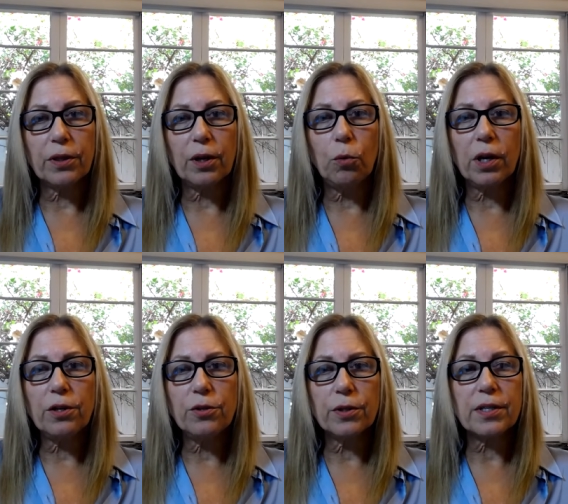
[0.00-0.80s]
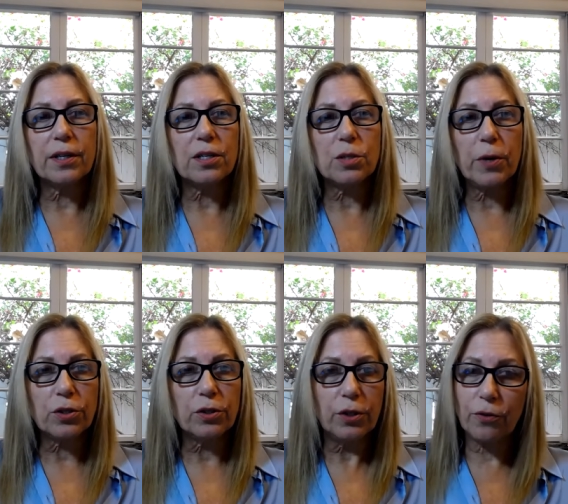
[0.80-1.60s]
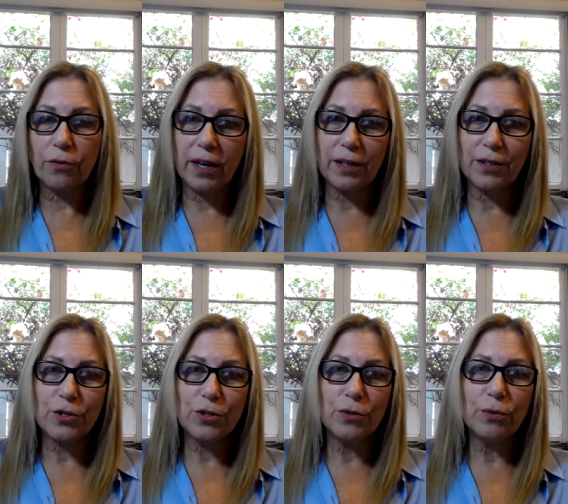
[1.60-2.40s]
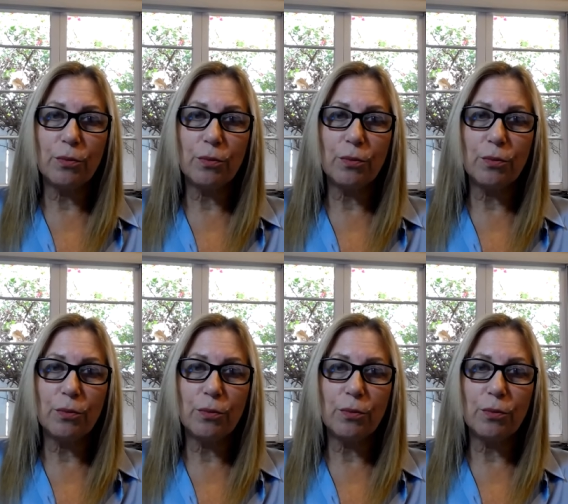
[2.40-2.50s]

I wanted to extend a special note of thanks to